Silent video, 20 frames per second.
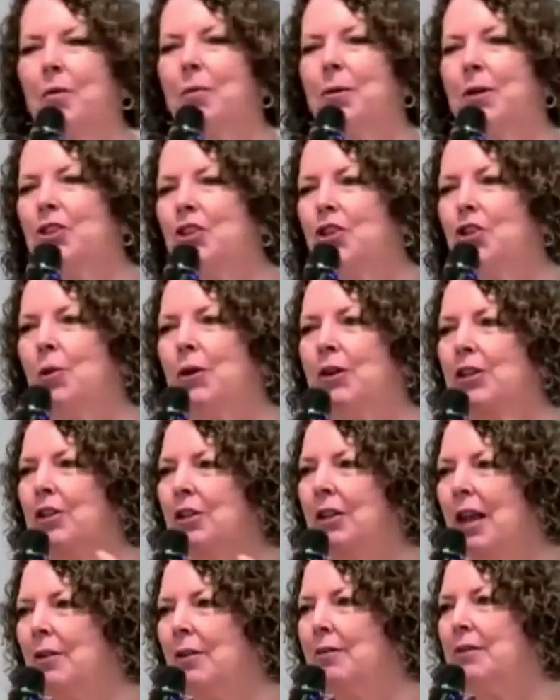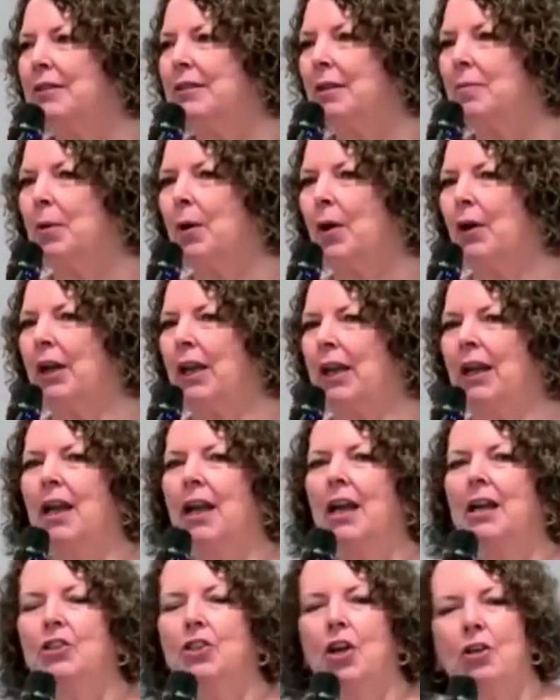what we do. When you love somebody,
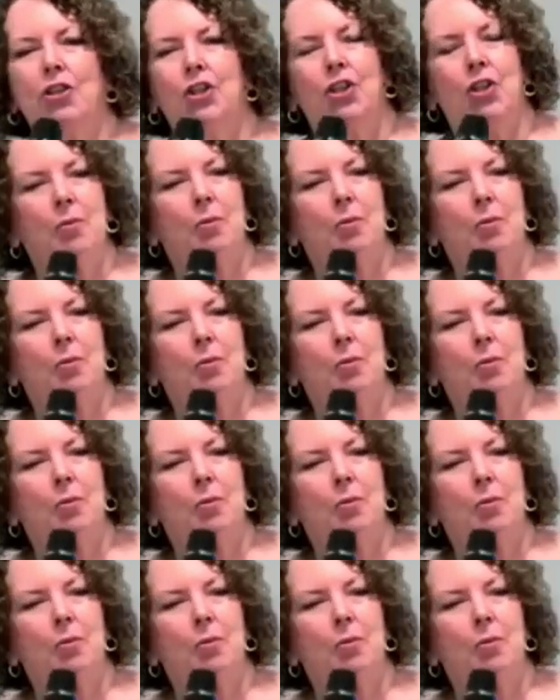don't